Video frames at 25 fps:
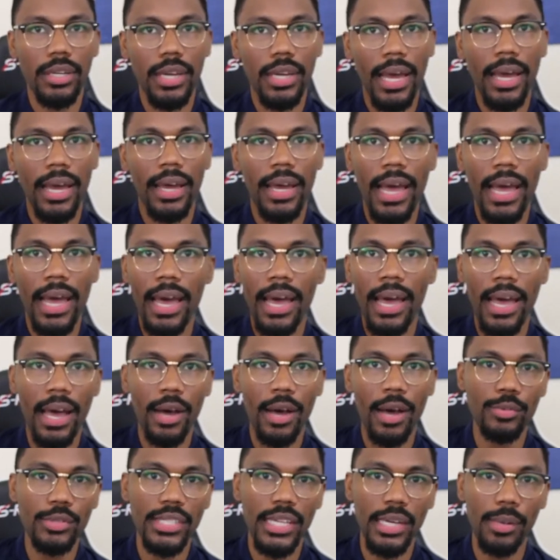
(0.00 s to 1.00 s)
I
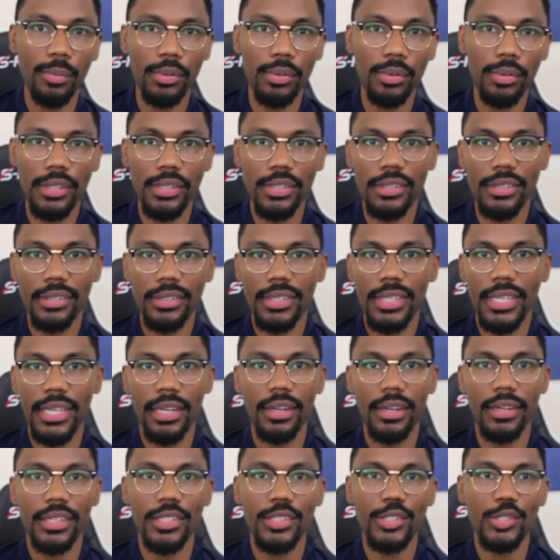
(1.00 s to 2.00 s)
was able to
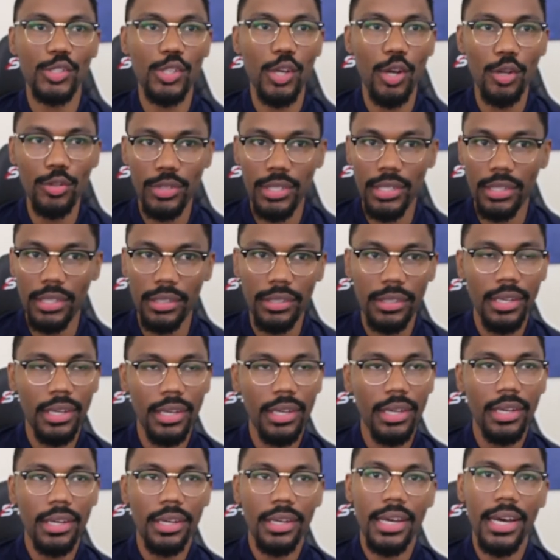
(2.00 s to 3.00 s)
get a consulting
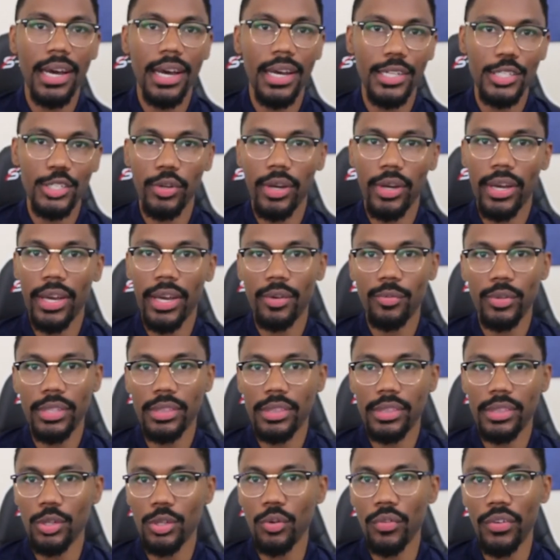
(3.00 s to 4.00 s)
contract
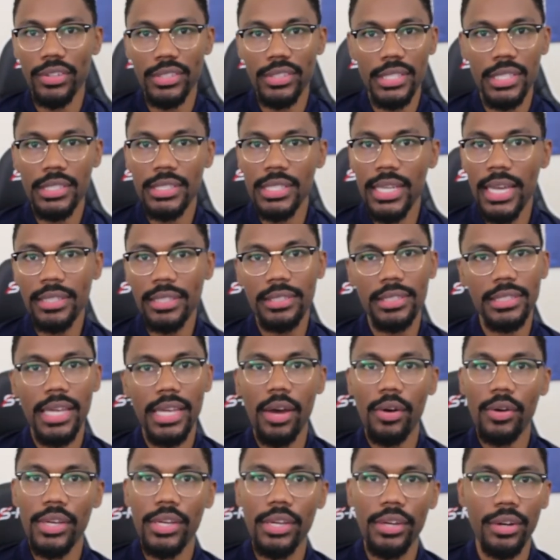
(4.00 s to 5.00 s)
with the University of Texas
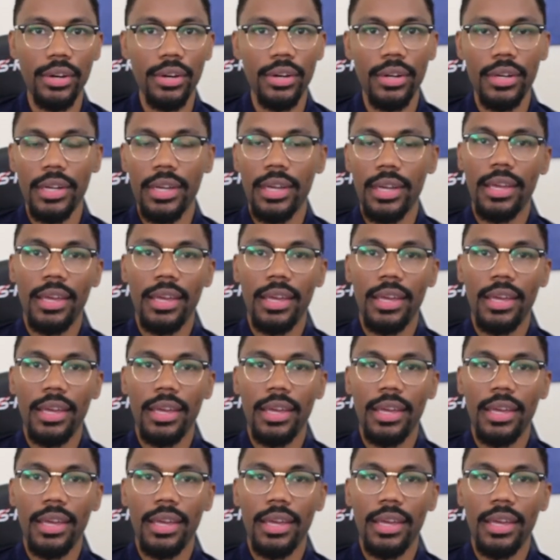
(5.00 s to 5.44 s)
out here,